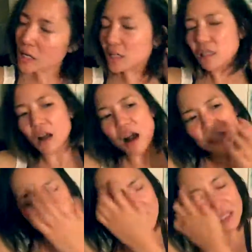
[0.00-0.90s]
this
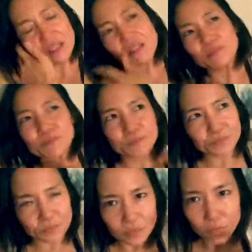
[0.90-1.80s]
constant
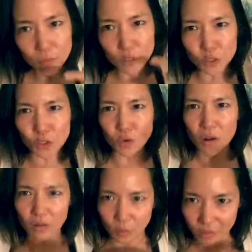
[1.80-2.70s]

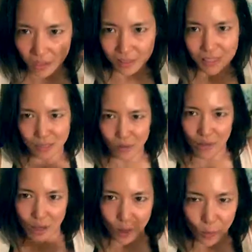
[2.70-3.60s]
struggle with like the
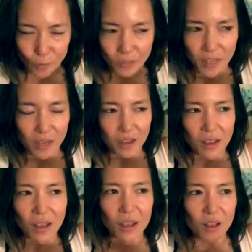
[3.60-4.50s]
self-help and like,
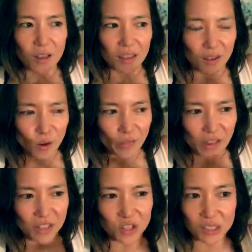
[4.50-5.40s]
you know, if I
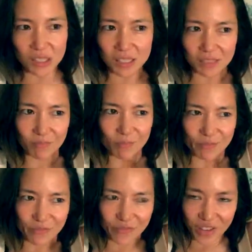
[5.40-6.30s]
could just
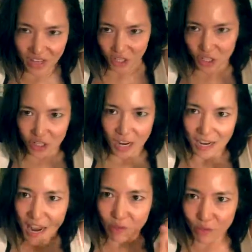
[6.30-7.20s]
finish
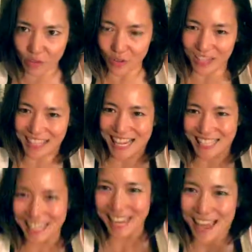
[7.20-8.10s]
and never feel these
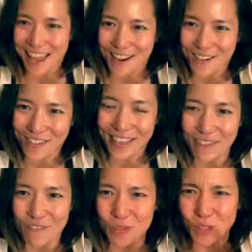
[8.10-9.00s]
things again, or
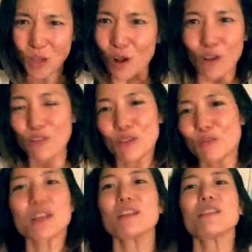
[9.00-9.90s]
like solve the
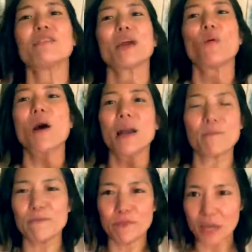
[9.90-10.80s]
riddle of like why
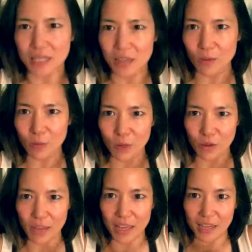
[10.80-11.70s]
I'm fucked up, you
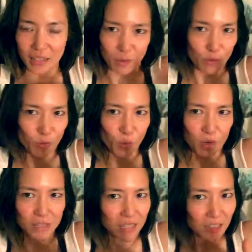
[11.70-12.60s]
know, then I could like move
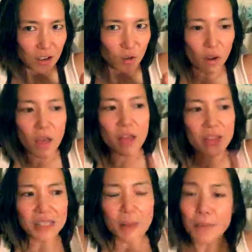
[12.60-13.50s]
forward. It's like, no,
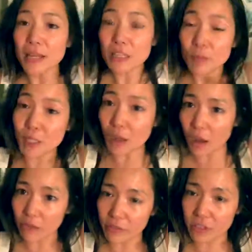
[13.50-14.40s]
that's not meant to be
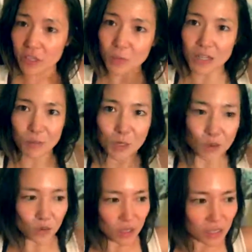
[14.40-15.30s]
solved. It's just meant to be
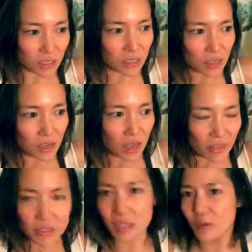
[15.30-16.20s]
noticed
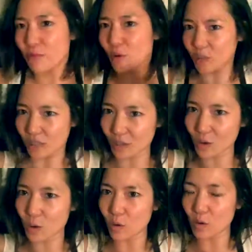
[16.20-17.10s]
and then to keep focusing on the
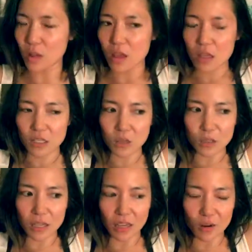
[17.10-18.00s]
goal. So
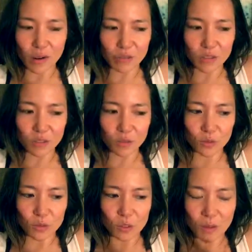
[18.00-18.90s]
it's like I don't have
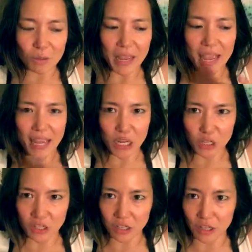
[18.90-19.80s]
to spend my
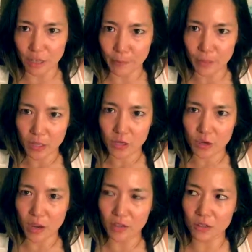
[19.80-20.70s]
energy
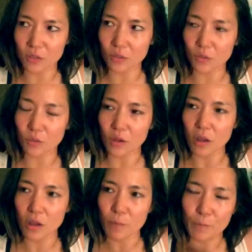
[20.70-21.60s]
trying to
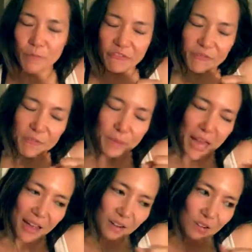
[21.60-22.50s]

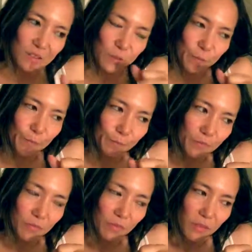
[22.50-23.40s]
battle
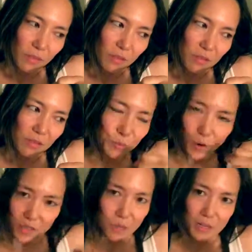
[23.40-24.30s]
these
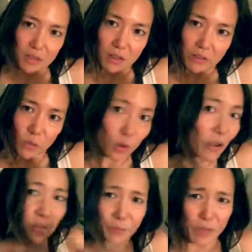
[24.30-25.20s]
parts of myself or
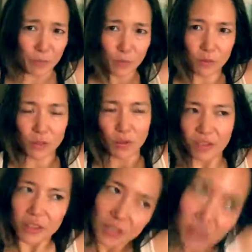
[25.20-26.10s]
other people, you know,
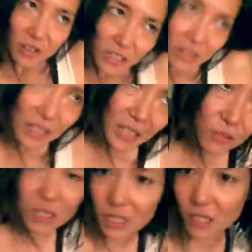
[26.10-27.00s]
things that are in
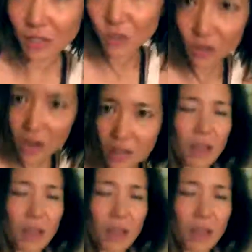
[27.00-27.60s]
resistance or not in